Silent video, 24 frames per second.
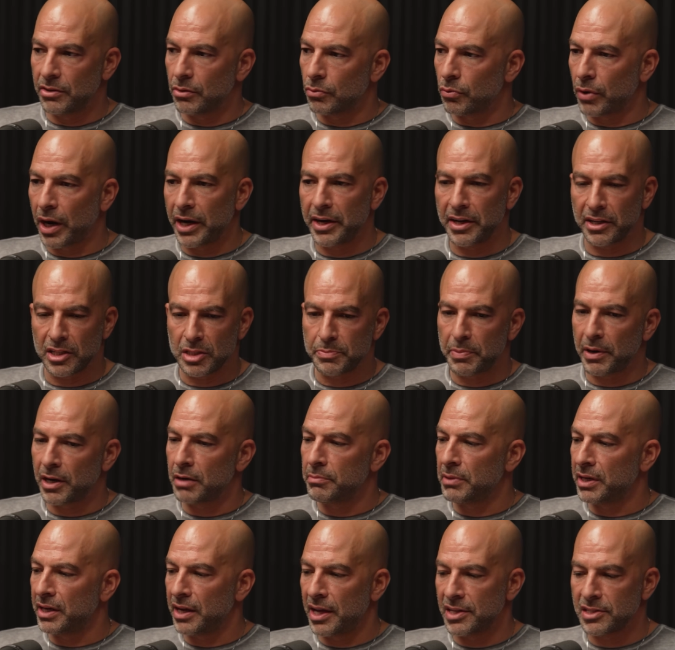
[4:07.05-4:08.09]
The right
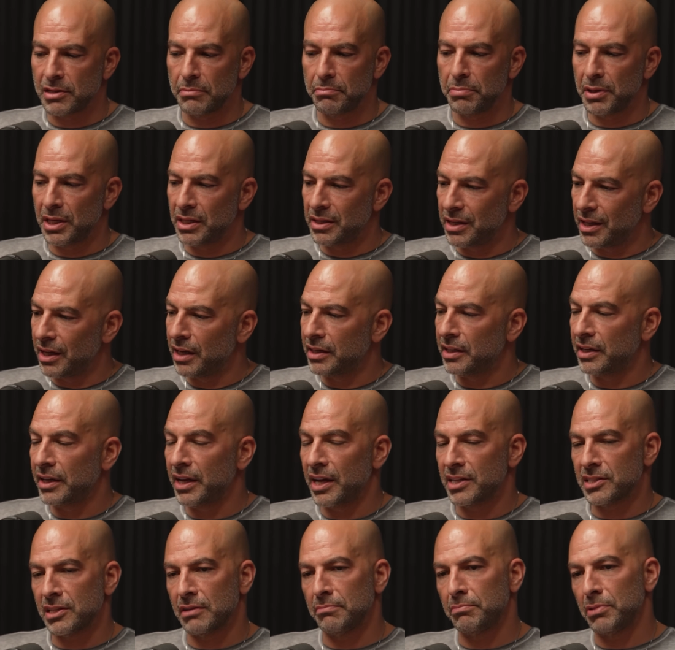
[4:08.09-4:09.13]
experiment hasn't been done. It
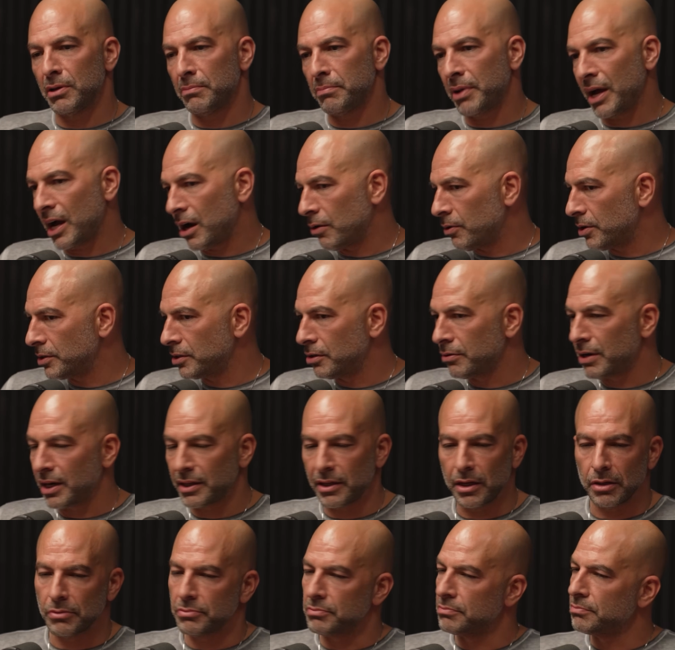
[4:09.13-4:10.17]
hasn't been powered correct.
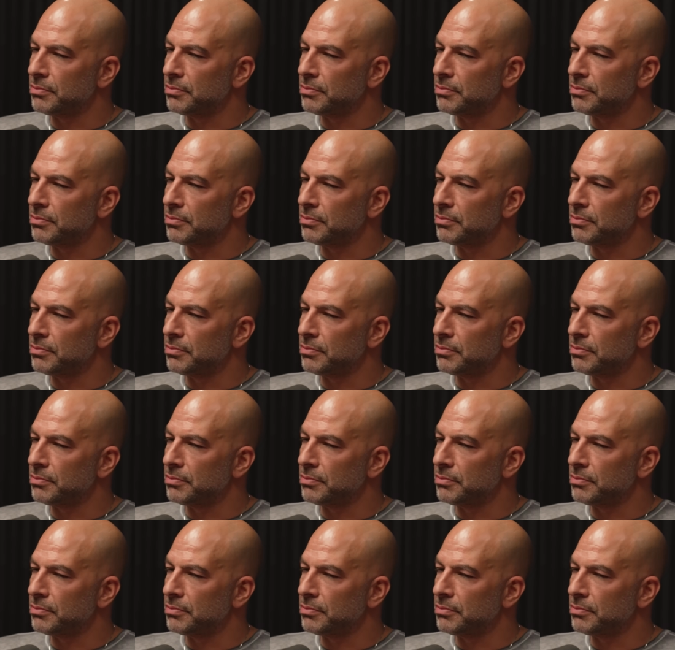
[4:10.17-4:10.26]
You know,